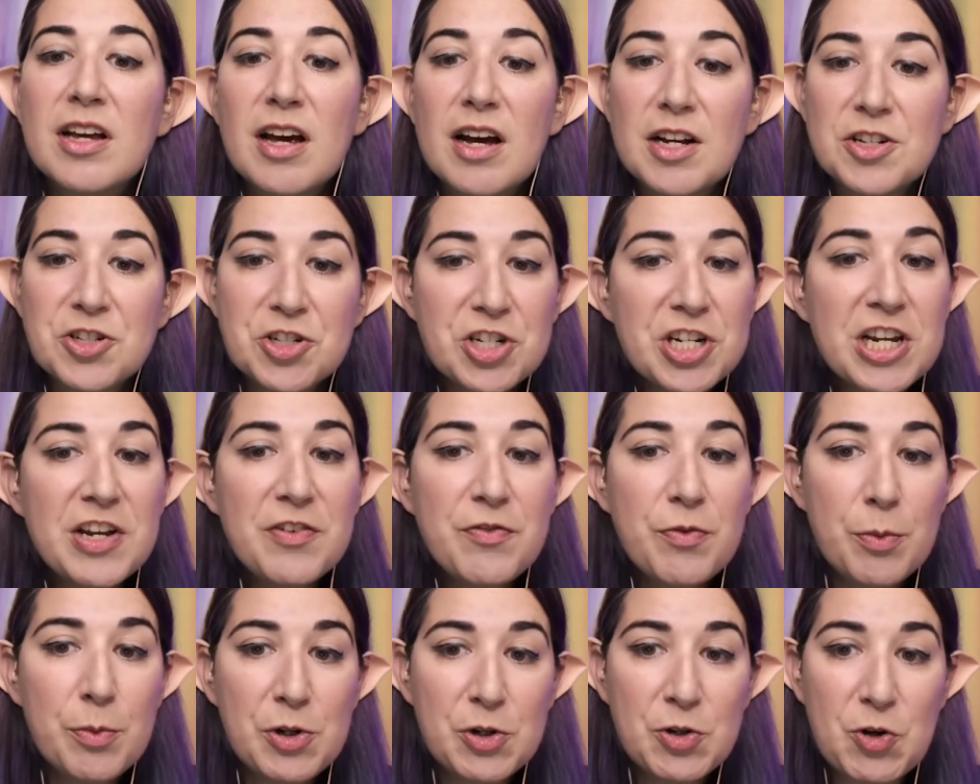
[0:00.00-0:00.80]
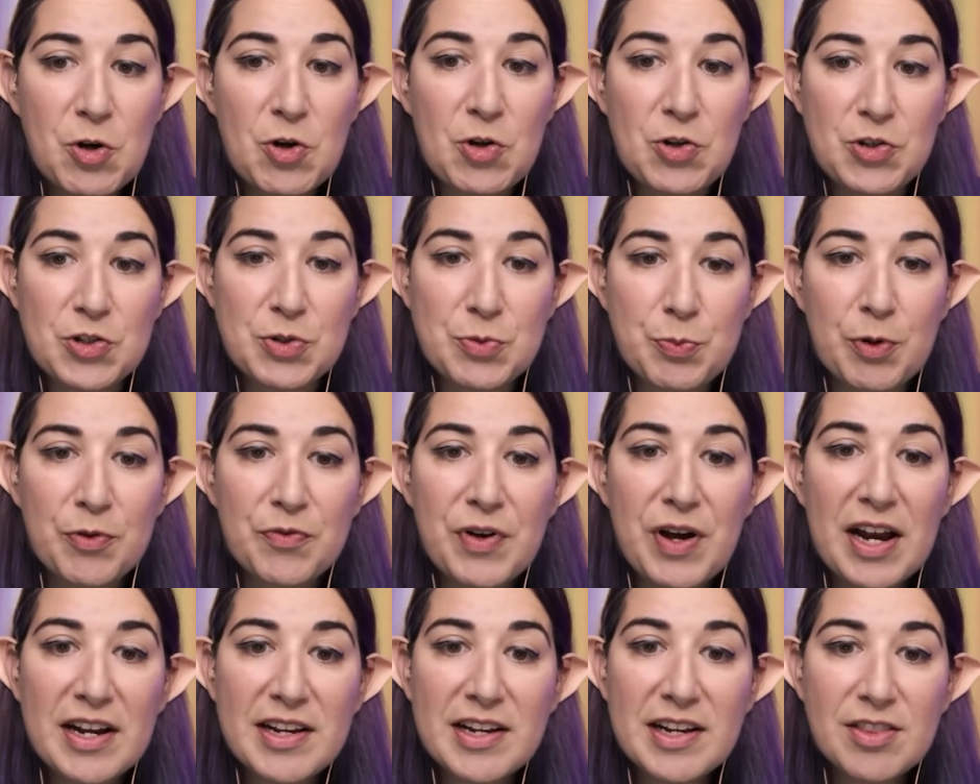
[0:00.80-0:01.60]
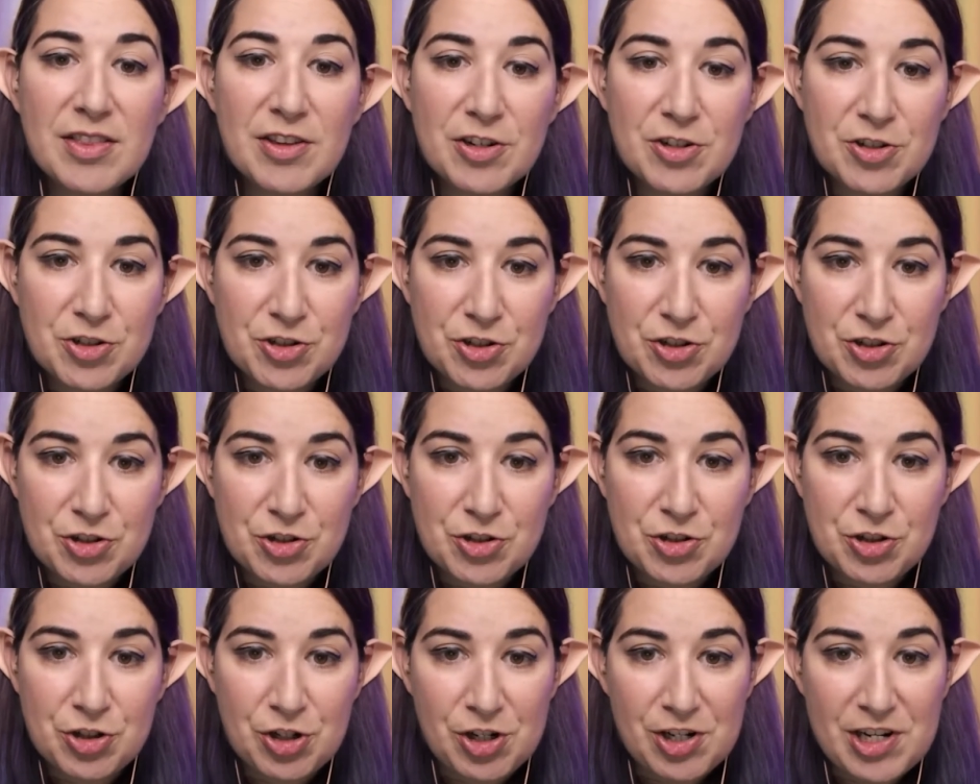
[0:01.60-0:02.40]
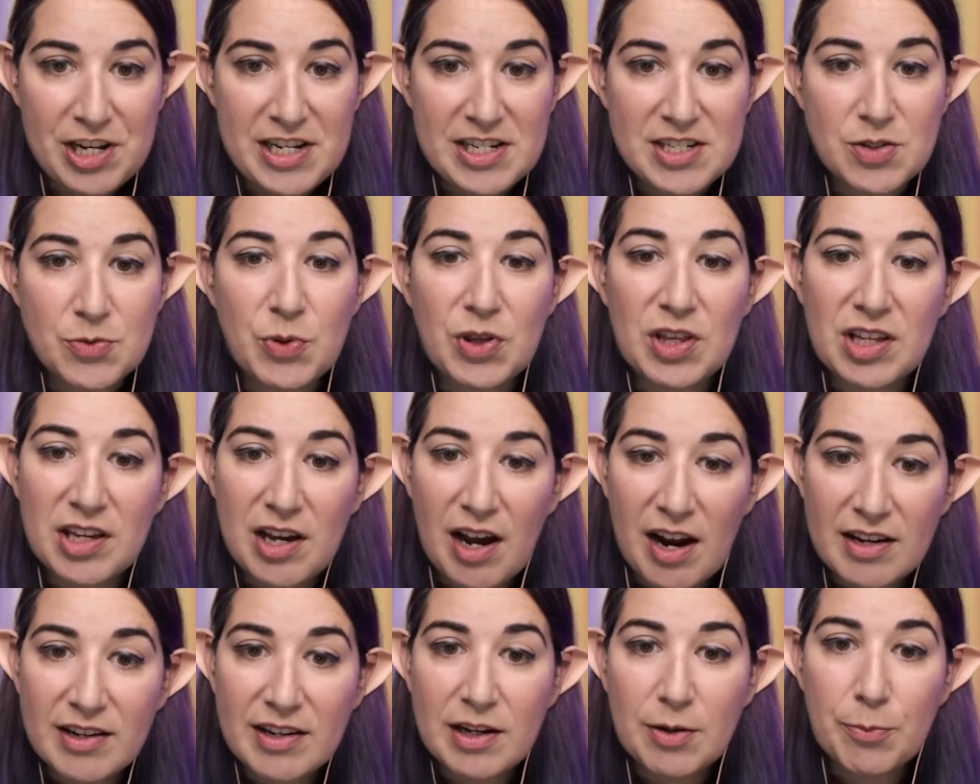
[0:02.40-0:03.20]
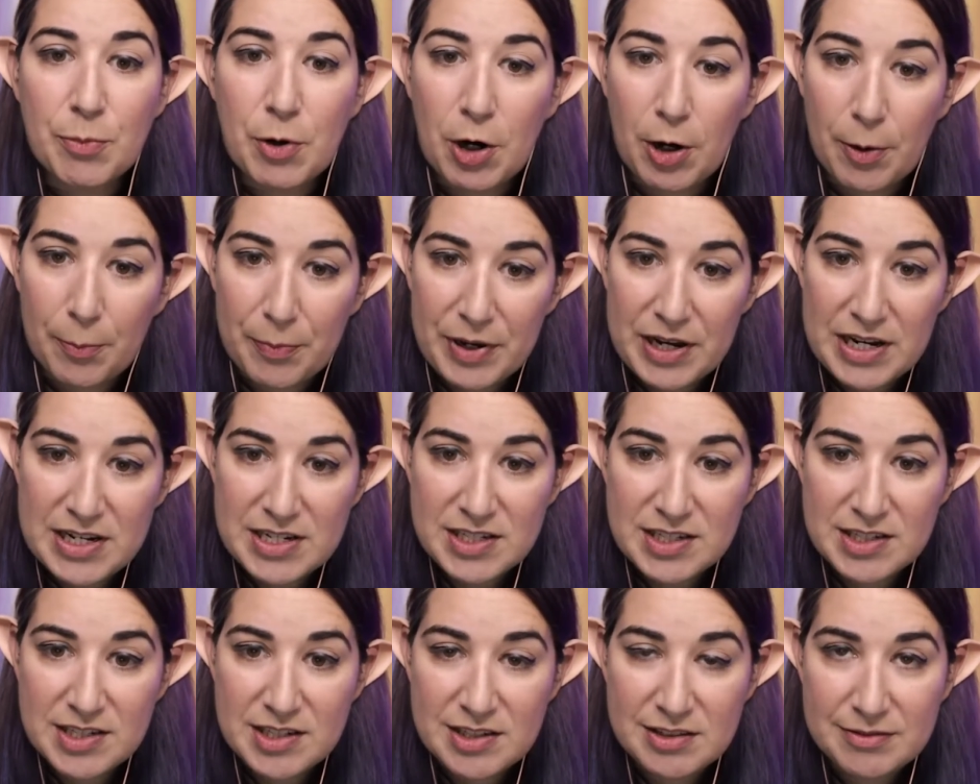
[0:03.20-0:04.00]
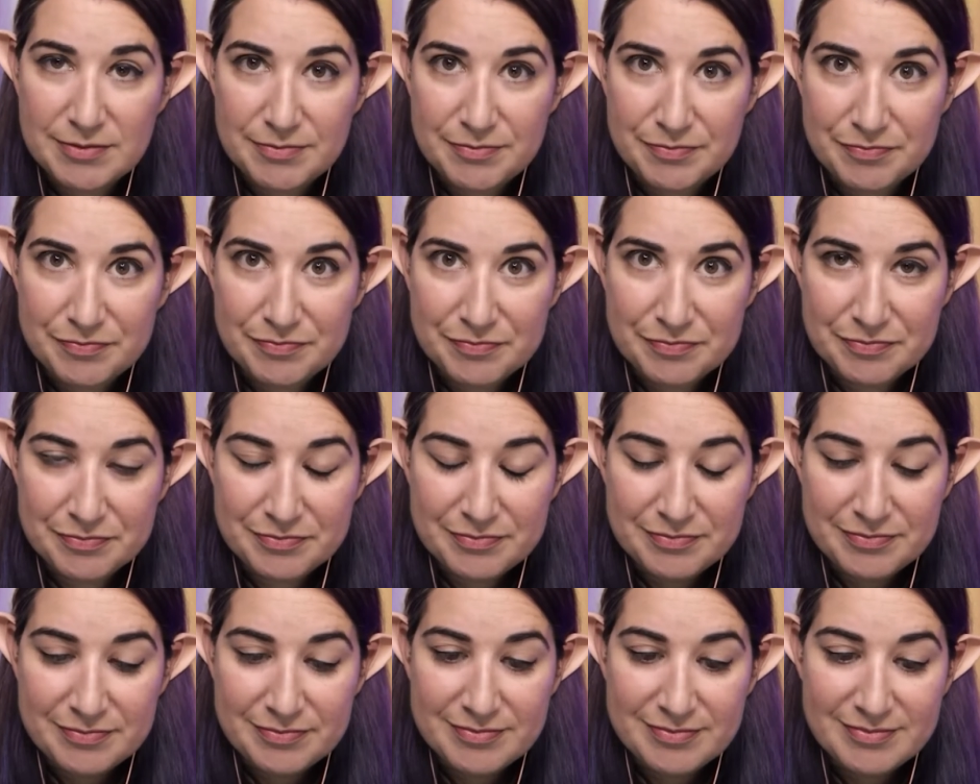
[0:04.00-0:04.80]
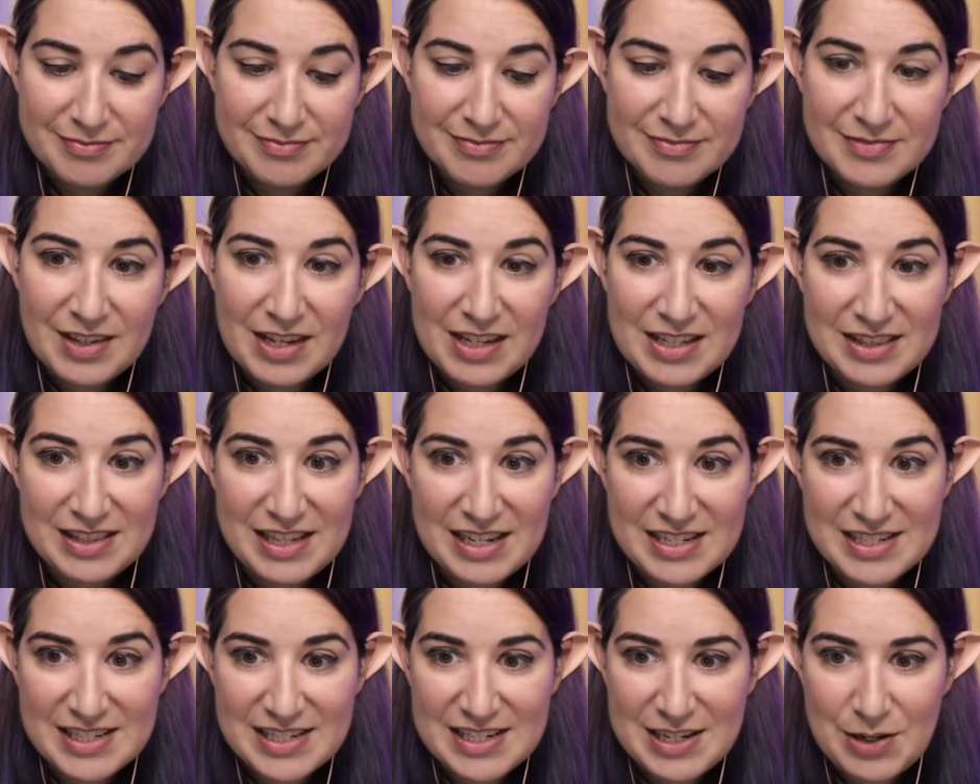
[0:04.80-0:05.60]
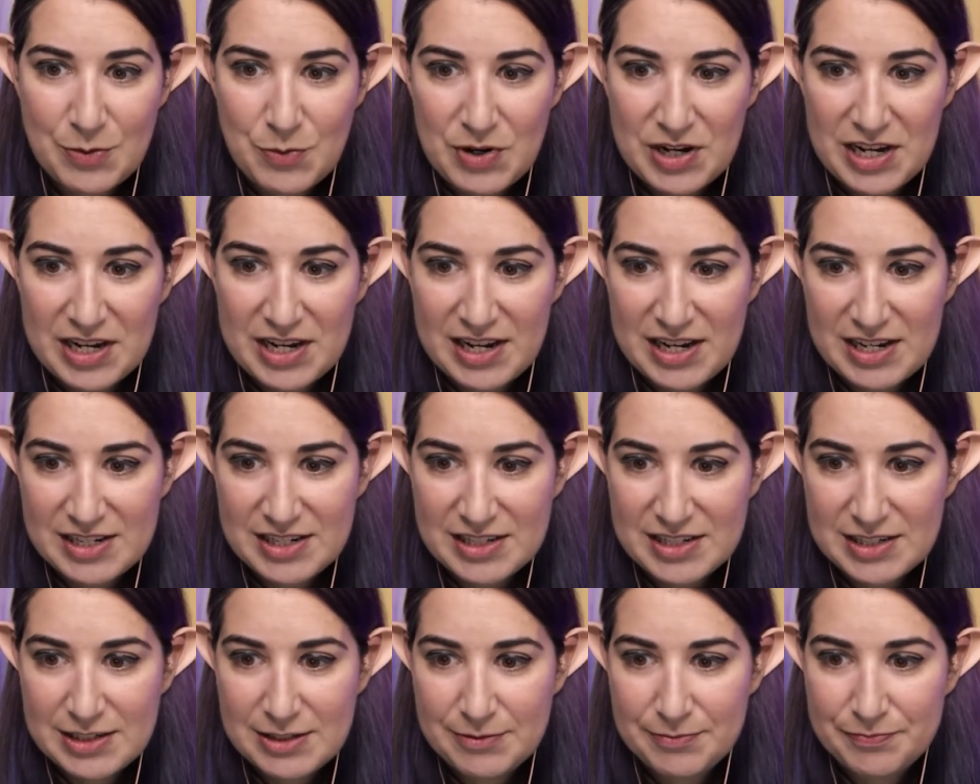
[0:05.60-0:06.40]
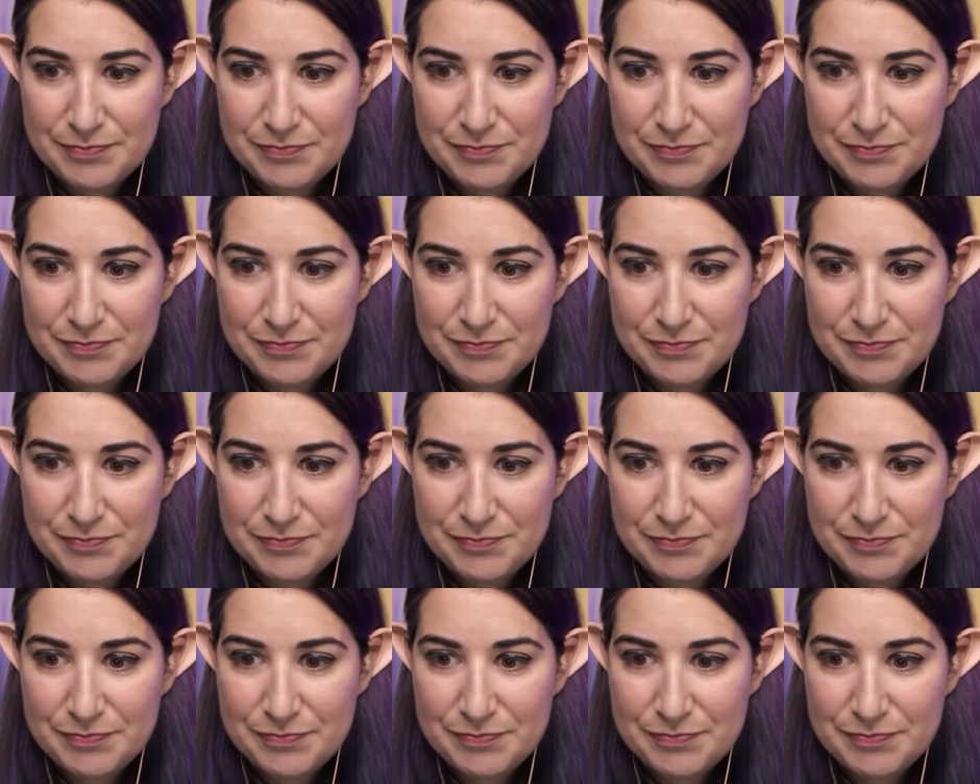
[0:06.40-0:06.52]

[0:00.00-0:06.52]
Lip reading: achievable goals, providing their journeys with guiding purpose. Let's see what it is.